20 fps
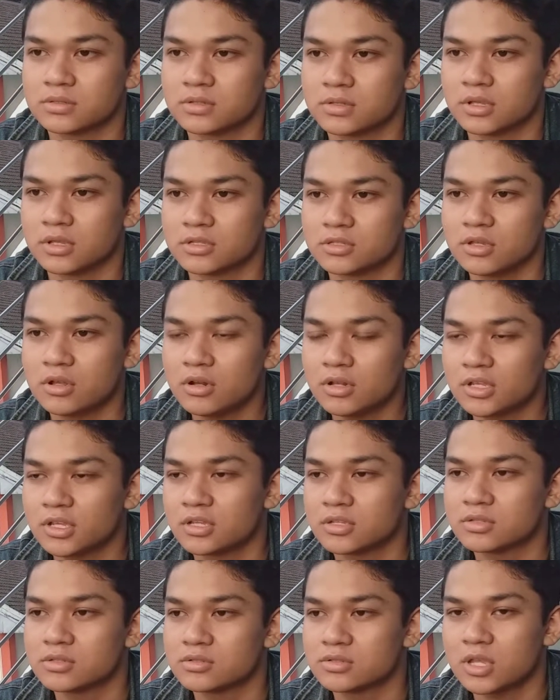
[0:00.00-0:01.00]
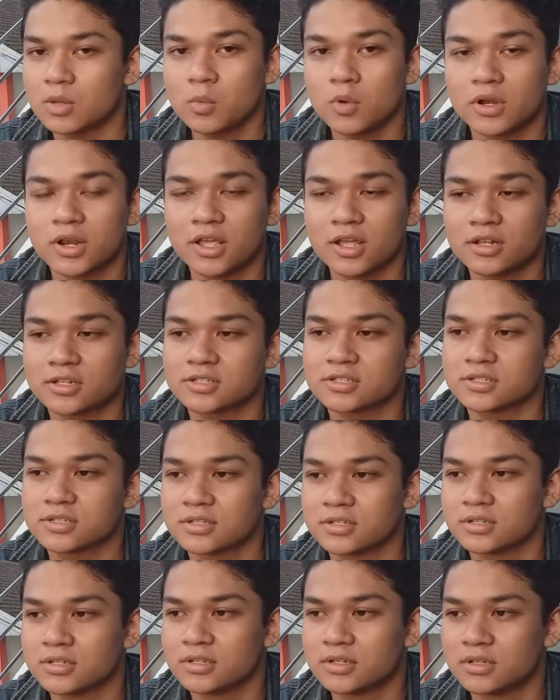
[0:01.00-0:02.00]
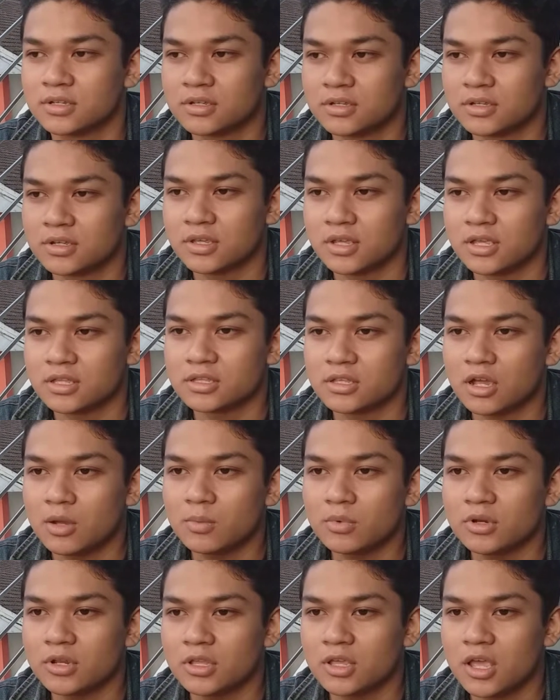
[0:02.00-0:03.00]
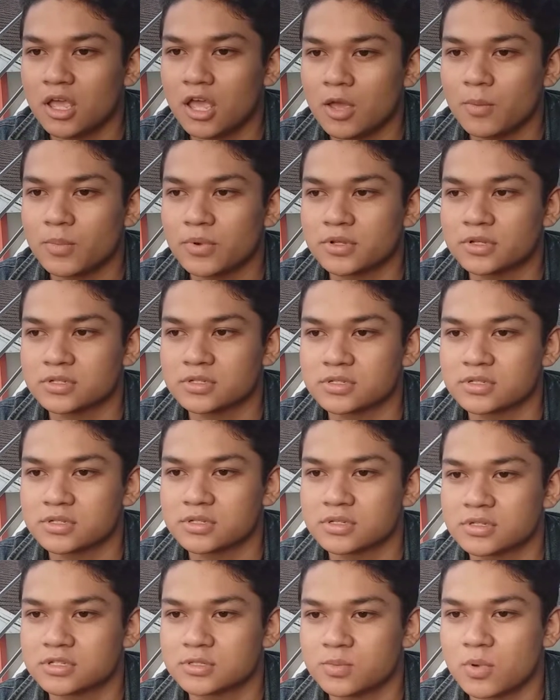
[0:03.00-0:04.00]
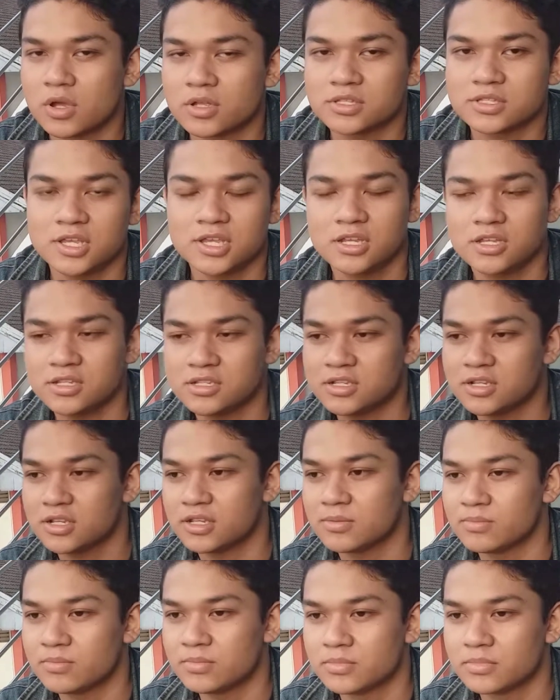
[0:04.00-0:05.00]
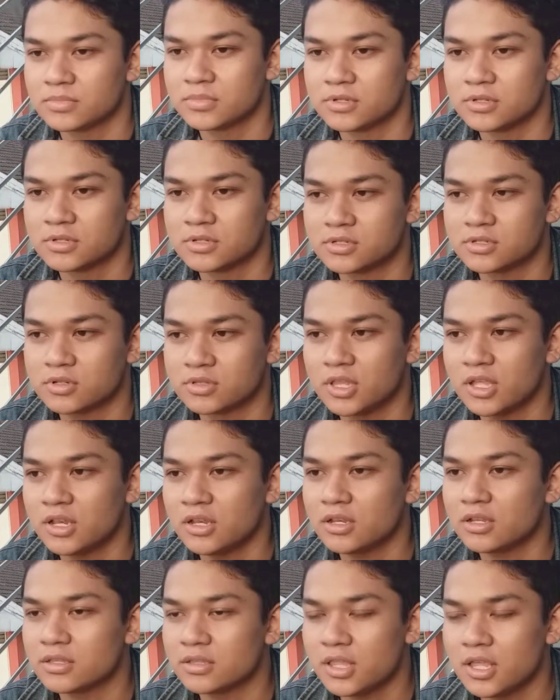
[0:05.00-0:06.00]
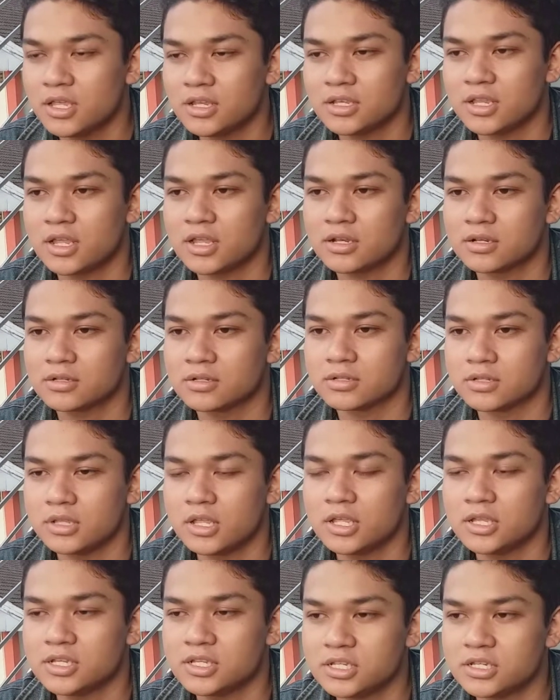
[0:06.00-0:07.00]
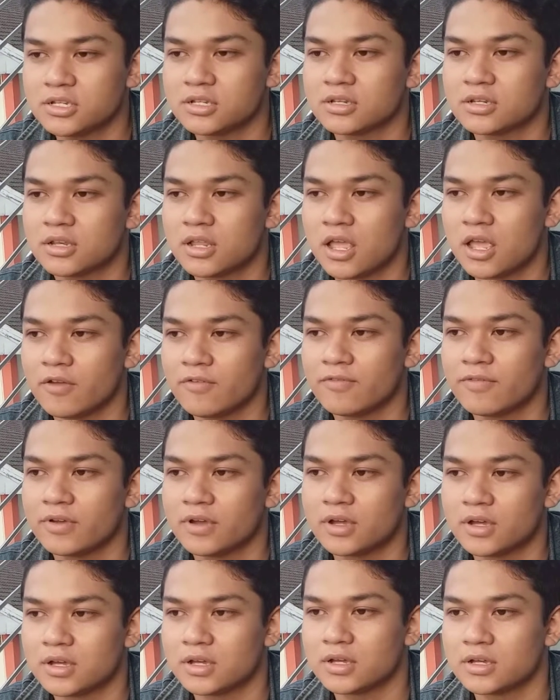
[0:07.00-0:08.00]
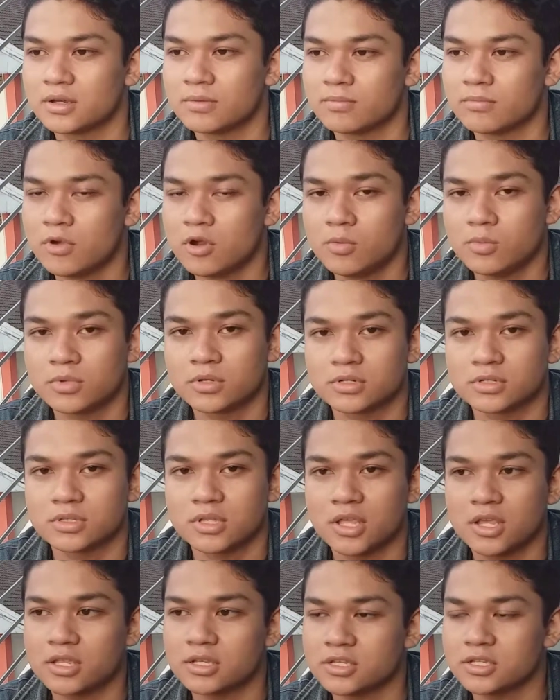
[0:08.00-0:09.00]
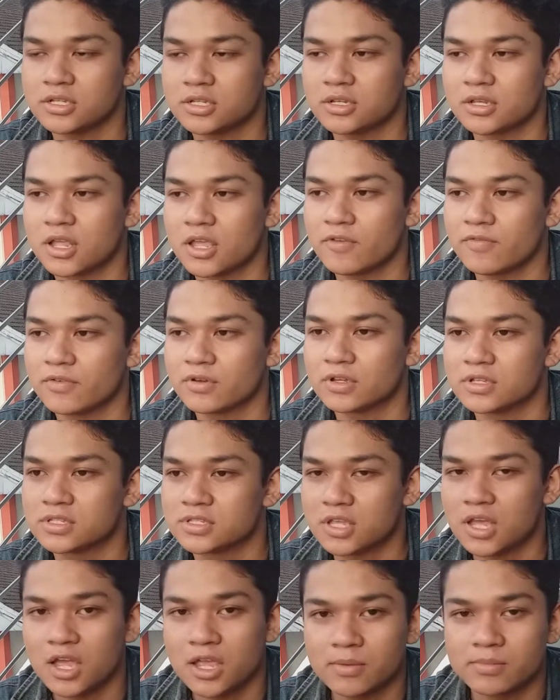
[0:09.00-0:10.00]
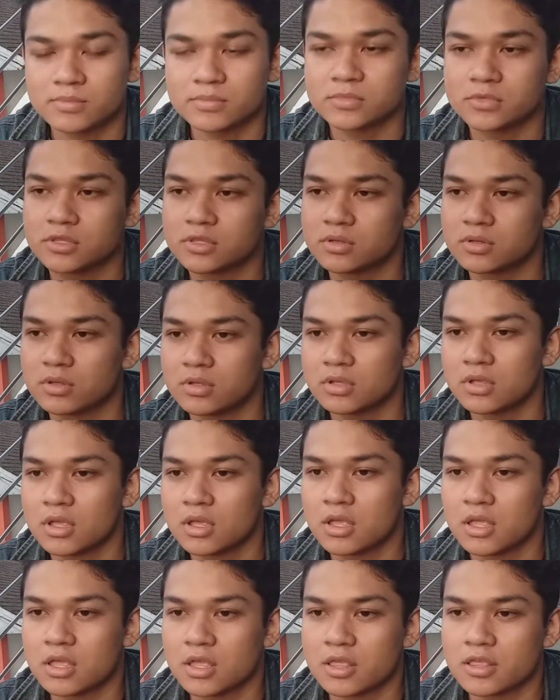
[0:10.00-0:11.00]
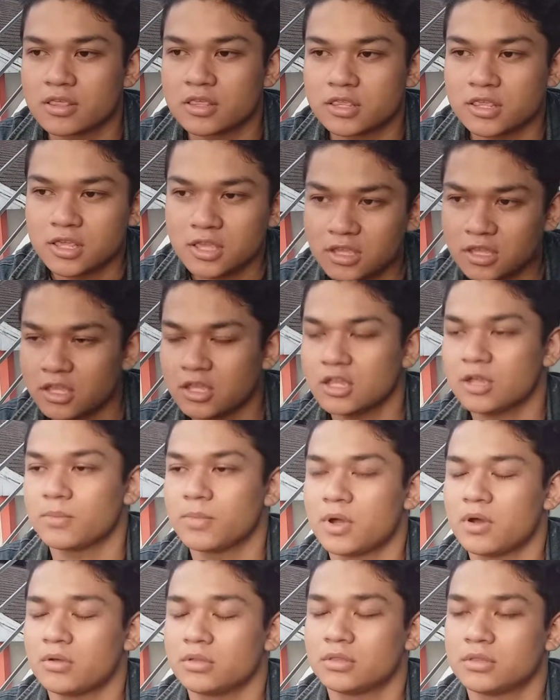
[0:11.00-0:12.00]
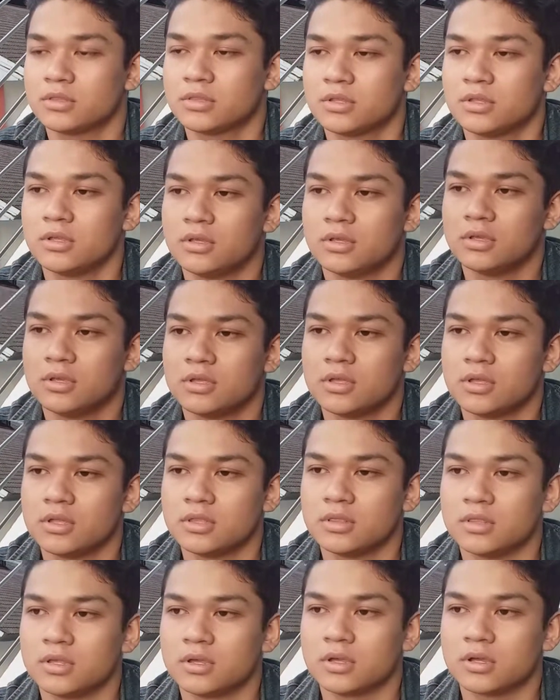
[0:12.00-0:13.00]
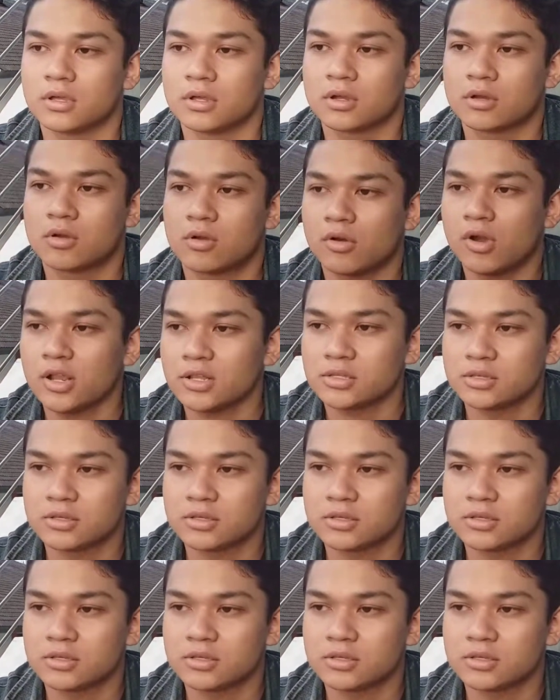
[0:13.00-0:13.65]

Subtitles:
and talking to someone else, it commonly happens spontaneously. So then they didn't have a moment, they didn't have a time to thinking about the correct